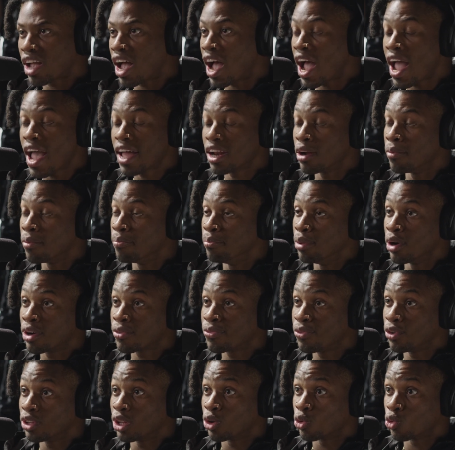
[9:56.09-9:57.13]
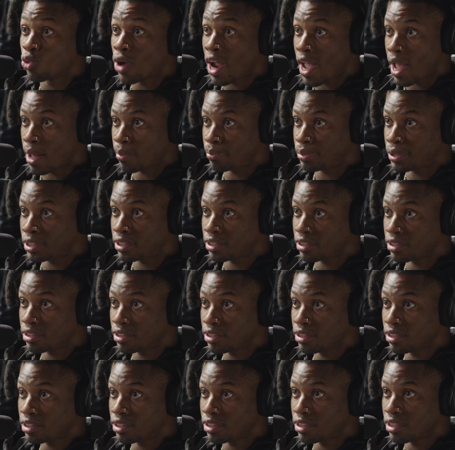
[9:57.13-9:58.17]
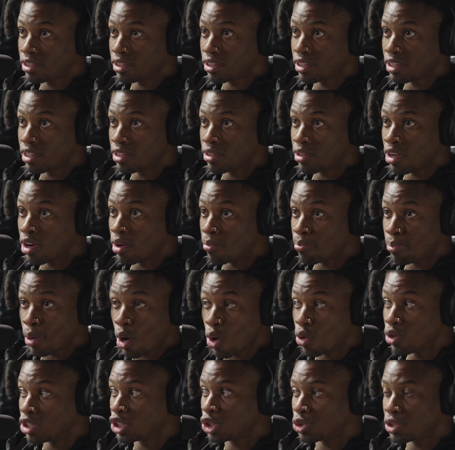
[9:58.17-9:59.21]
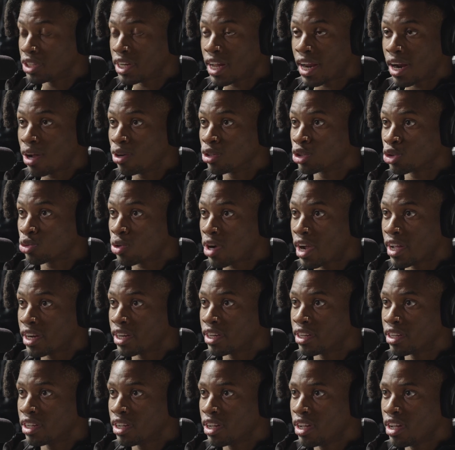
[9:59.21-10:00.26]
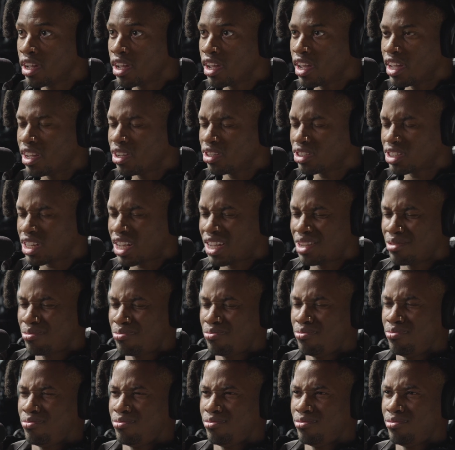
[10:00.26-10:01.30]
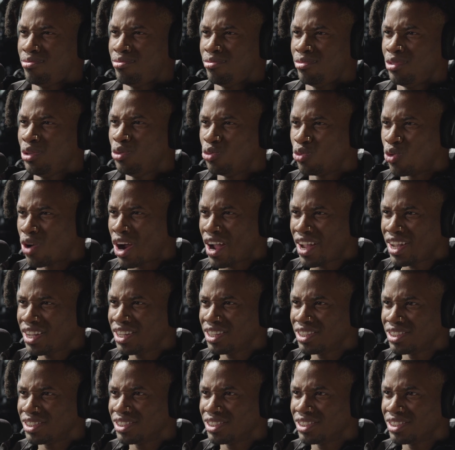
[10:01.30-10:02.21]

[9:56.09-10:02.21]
I had a book full of raps and poetry that I was writing. He's like, you write?